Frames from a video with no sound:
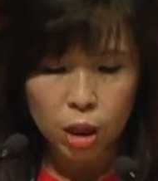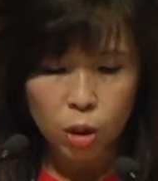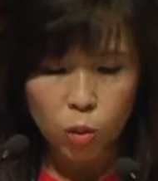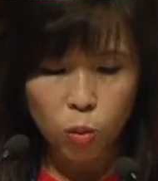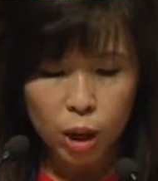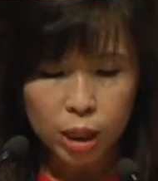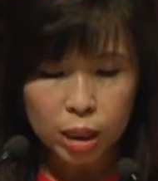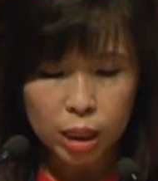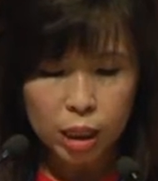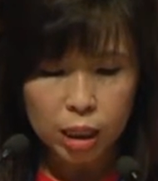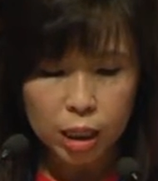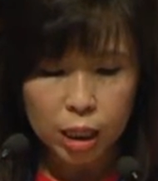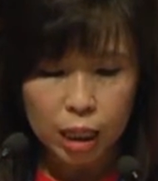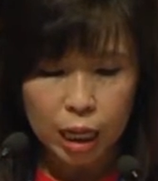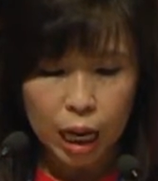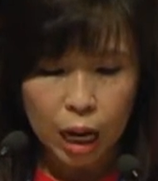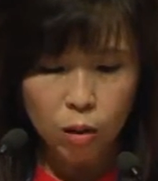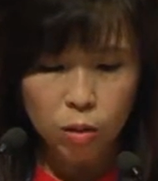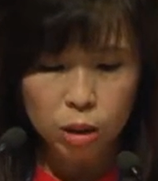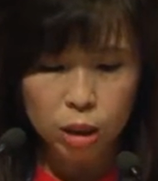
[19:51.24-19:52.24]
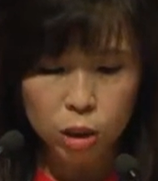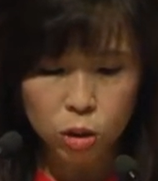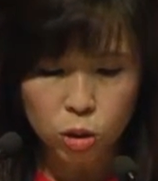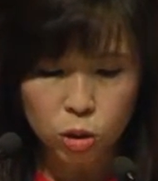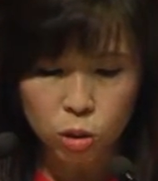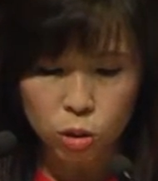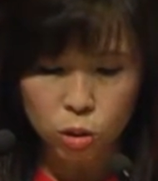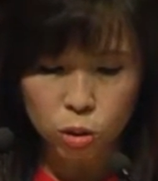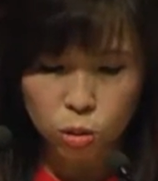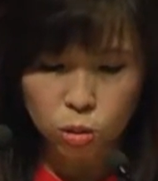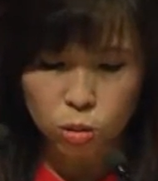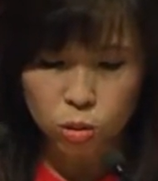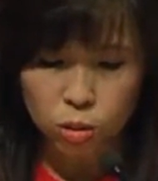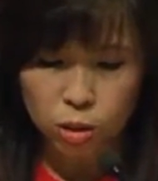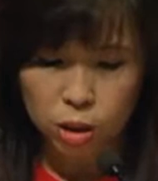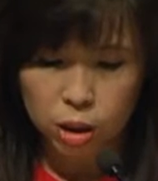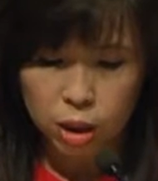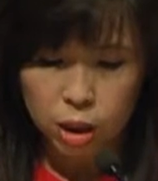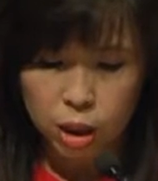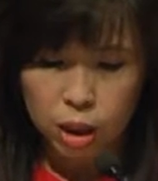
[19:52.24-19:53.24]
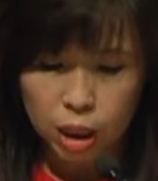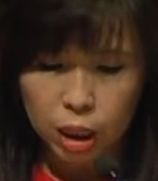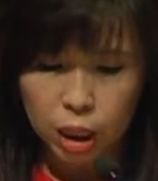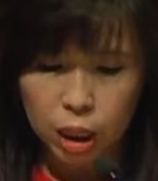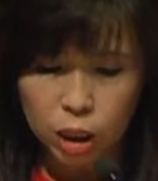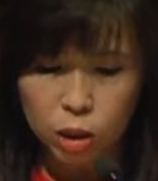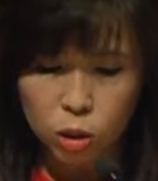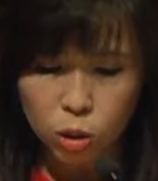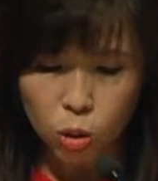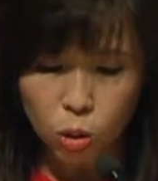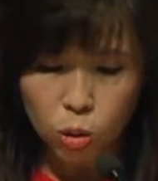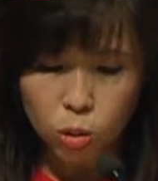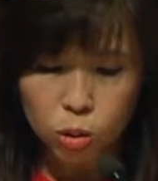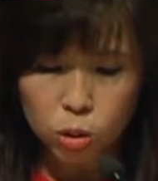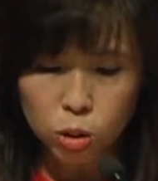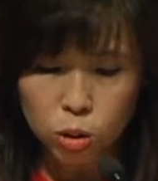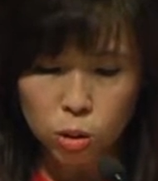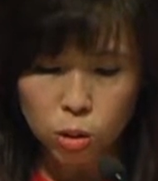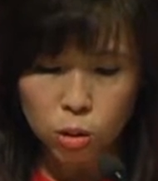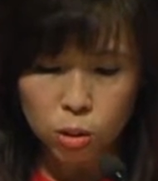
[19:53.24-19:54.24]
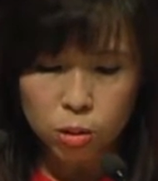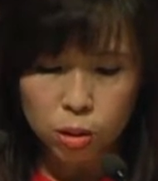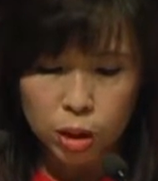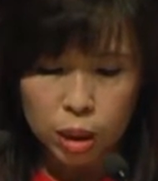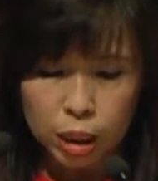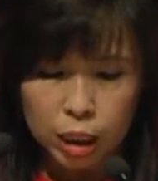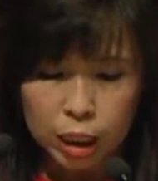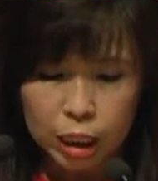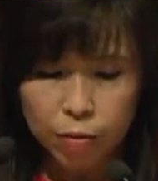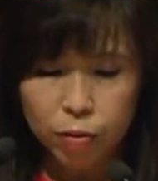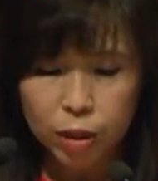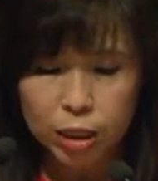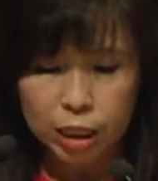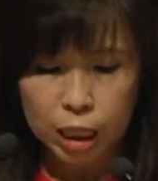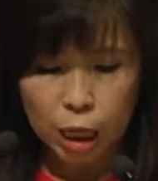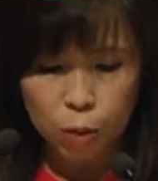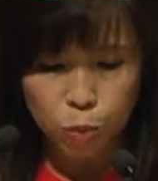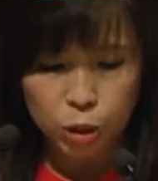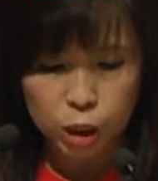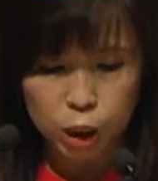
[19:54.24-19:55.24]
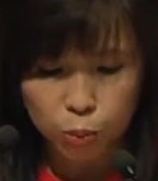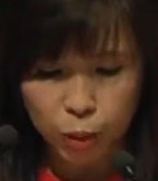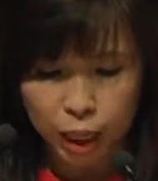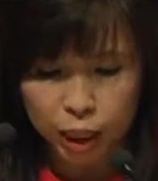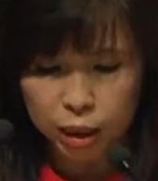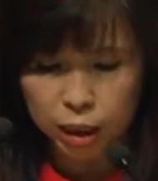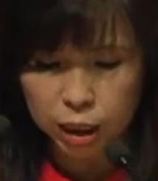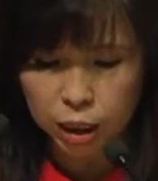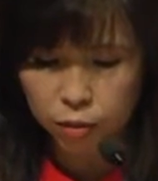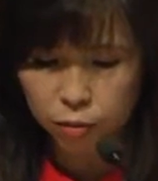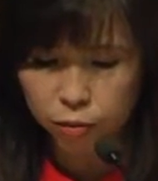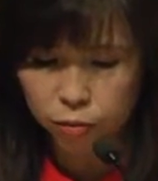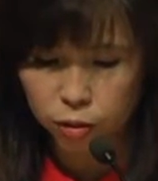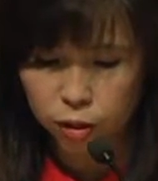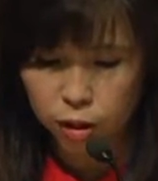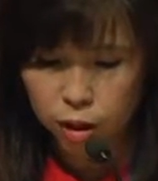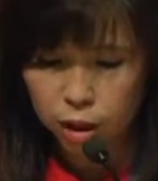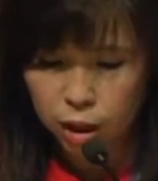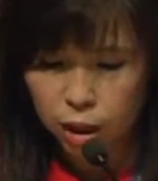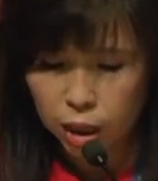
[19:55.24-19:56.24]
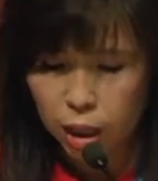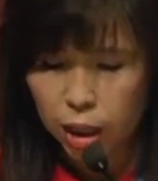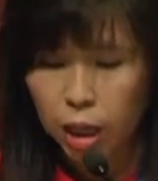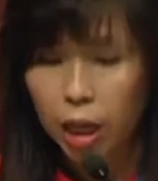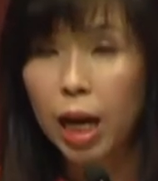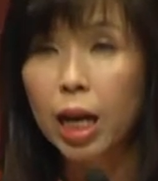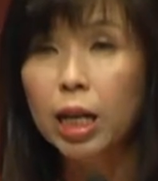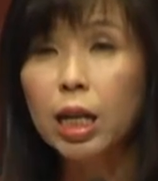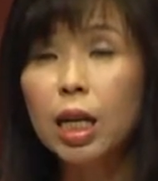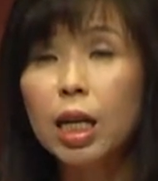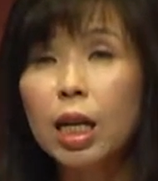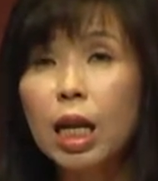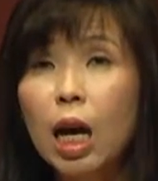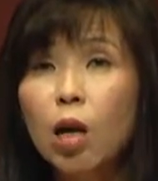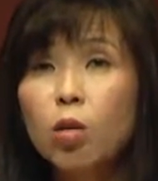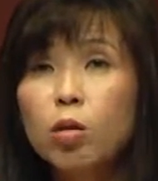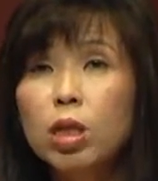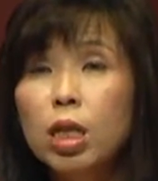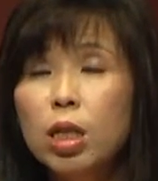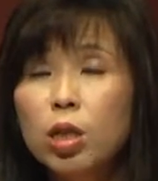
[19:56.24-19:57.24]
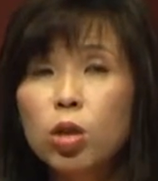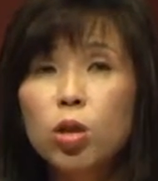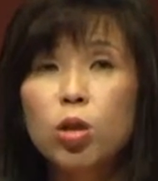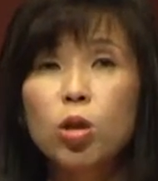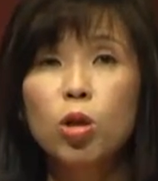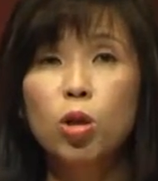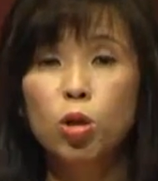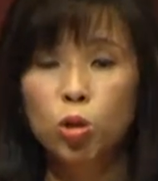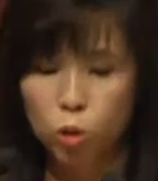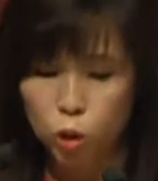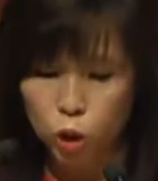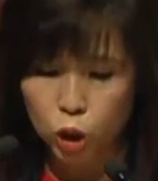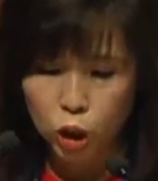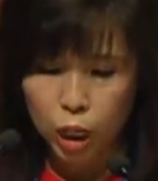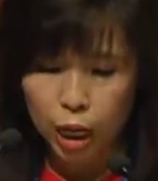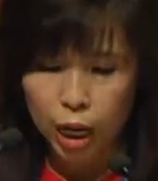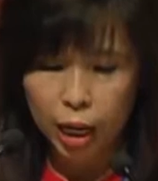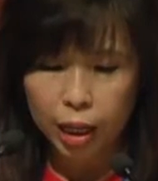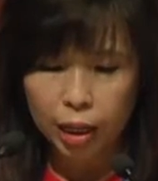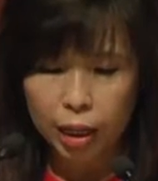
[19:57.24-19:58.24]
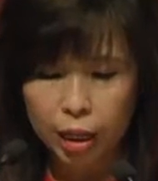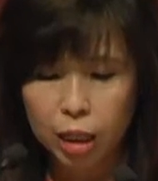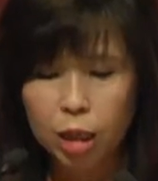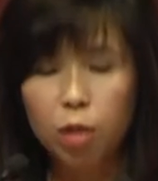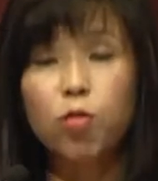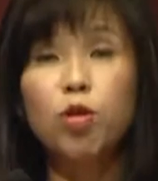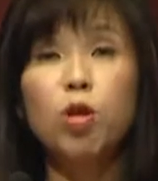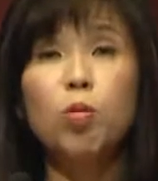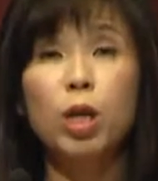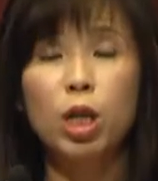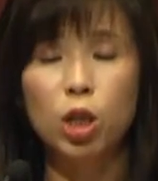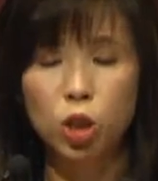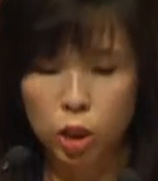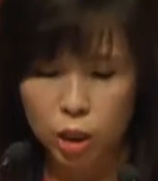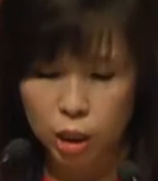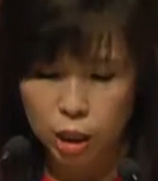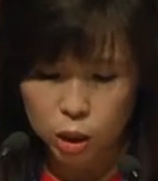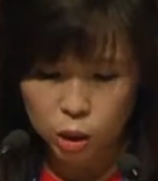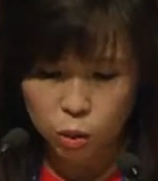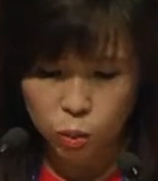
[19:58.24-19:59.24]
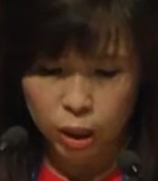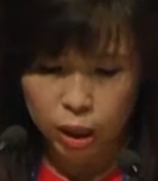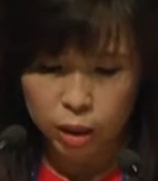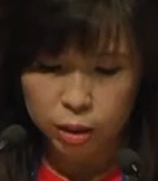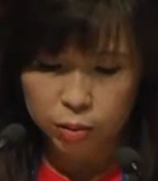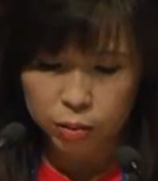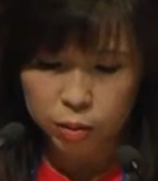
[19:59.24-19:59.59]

what it allows us to do is also give us that perspective and allows us to share that information as well.